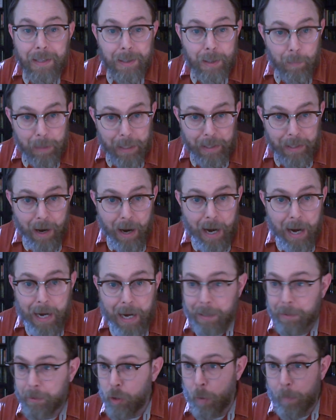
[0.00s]
Somebody
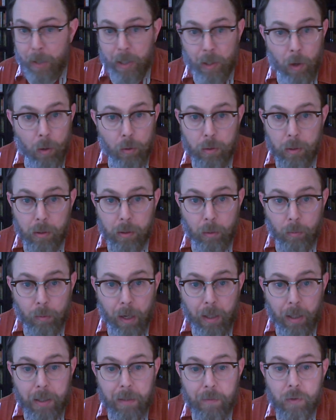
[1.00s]
died, nobody knows who their
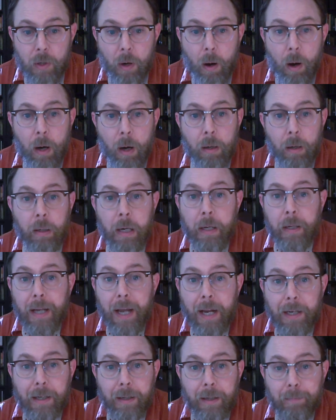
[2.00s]
relatives are.
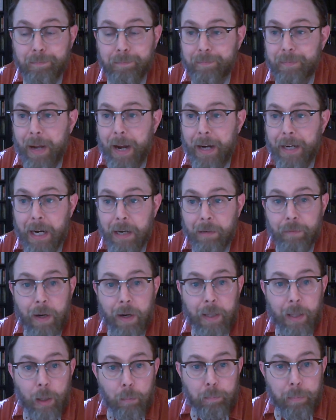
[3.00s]
You had to
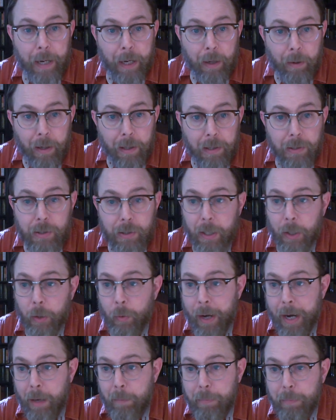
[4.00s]
identify their parents, their
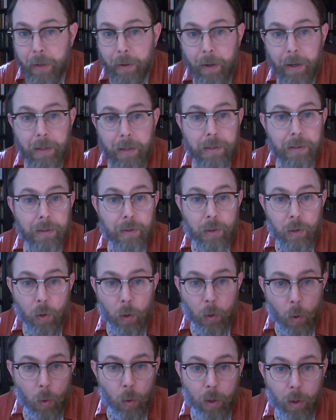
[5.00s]
grandparents,
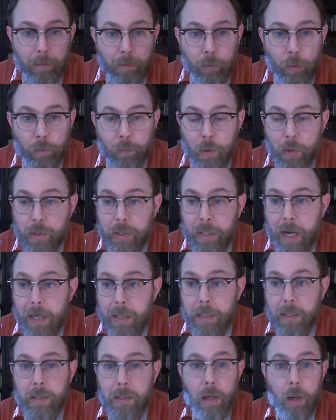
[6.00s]
go looking for first
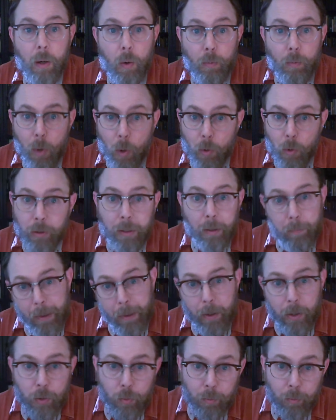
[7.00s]
cousins. Oh, both their
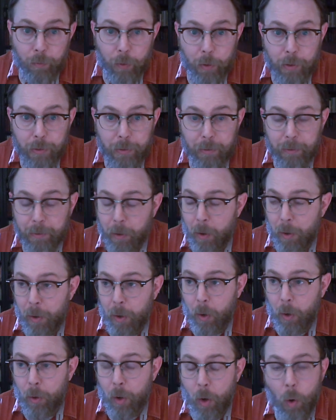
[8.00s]
parents were first
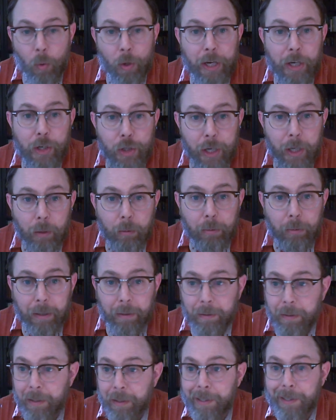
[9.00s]
or only
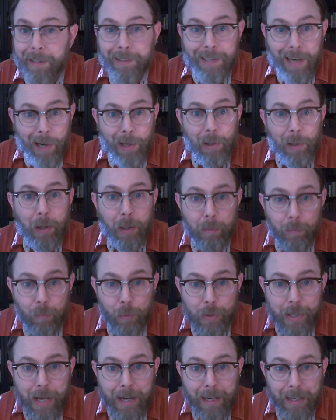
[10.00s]
children. Now you're looking
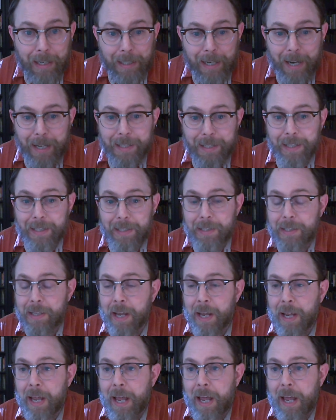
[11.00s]
for second cousins.